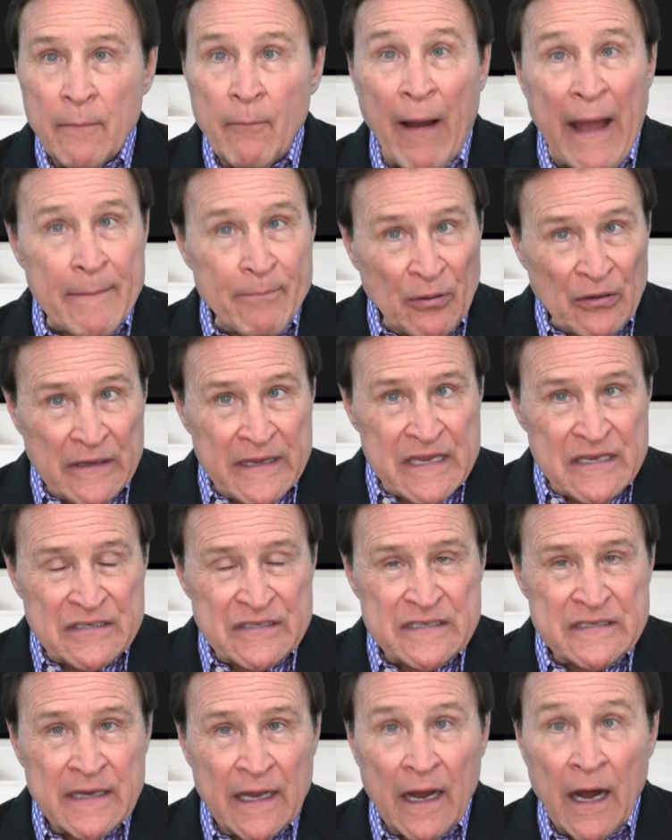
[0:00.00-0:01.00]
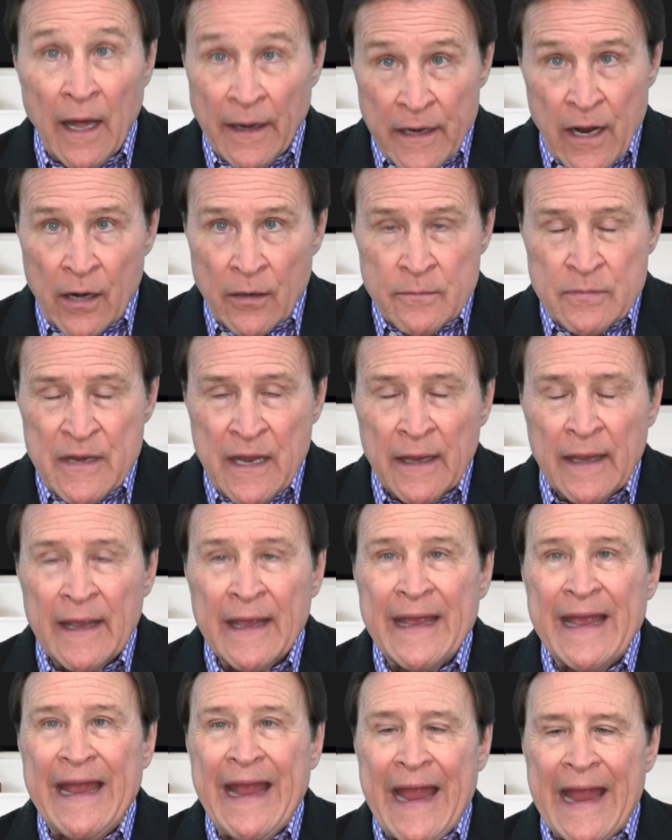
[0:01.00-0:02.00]
by police, unarmed,
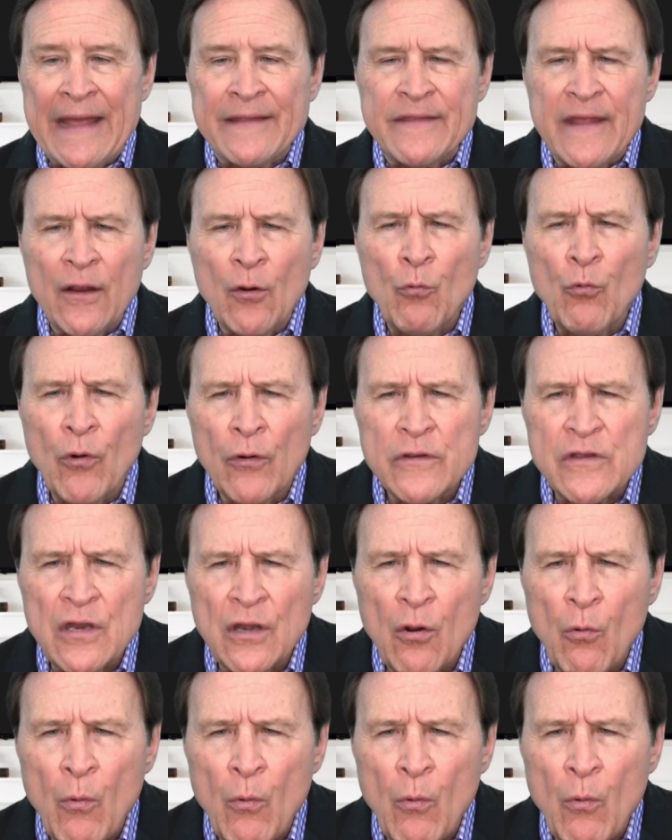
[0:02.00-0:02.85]
and there were,